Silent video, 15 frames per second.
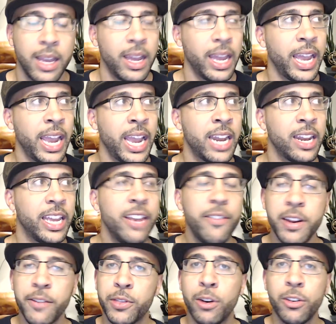And even
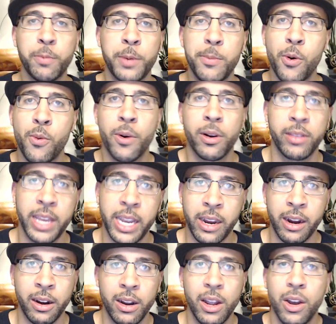if those people weren't
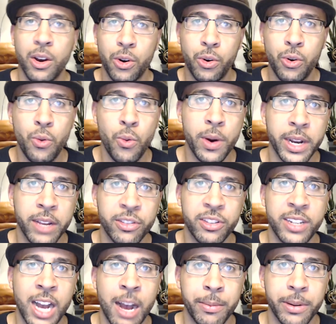there, who would have
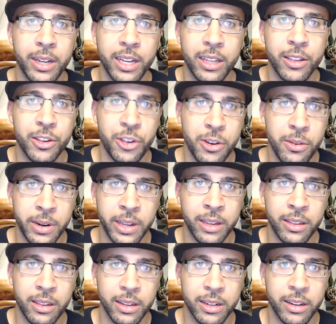stopped the
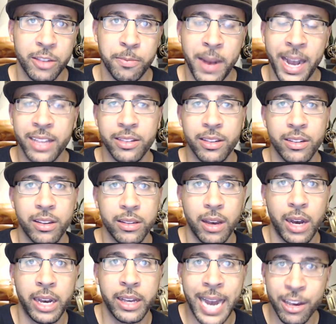shootings despite
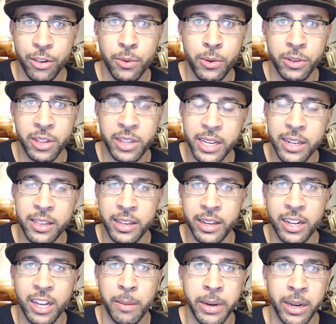an actual citizen
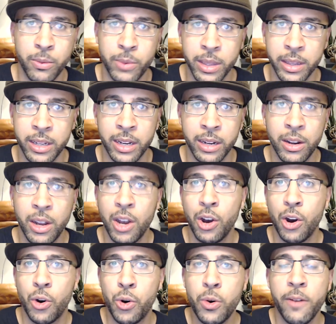coming in with a gun?
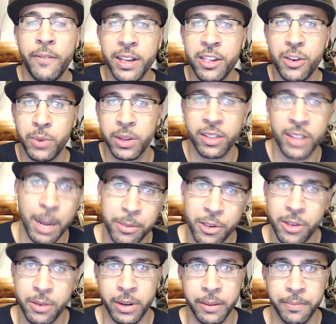Who eventually would stop the
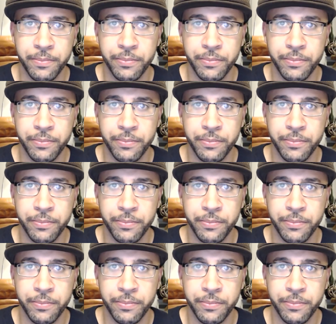shooting?